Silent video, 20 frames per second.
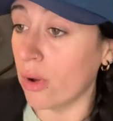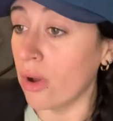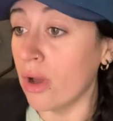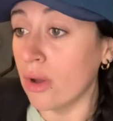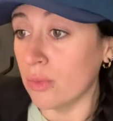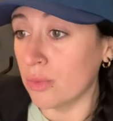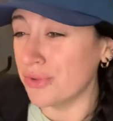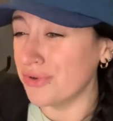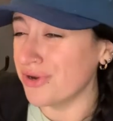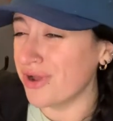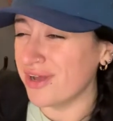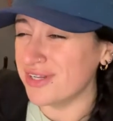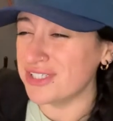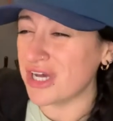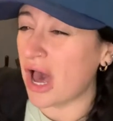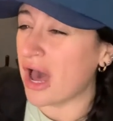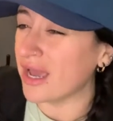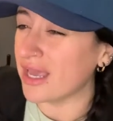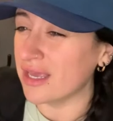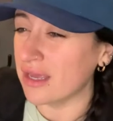We're not
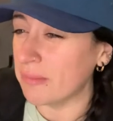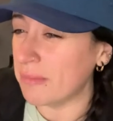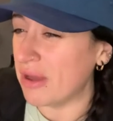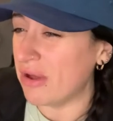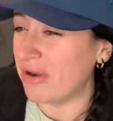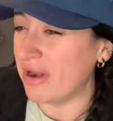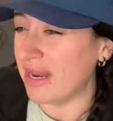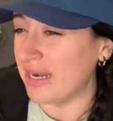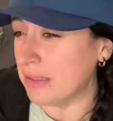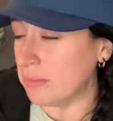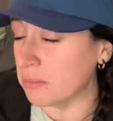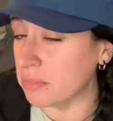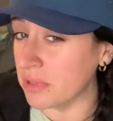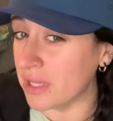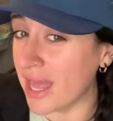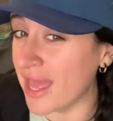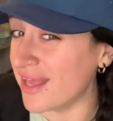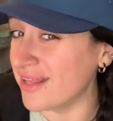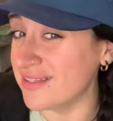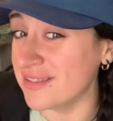talking about any
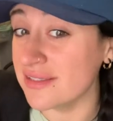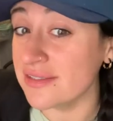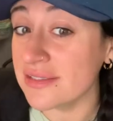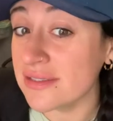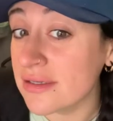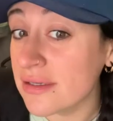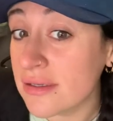blends.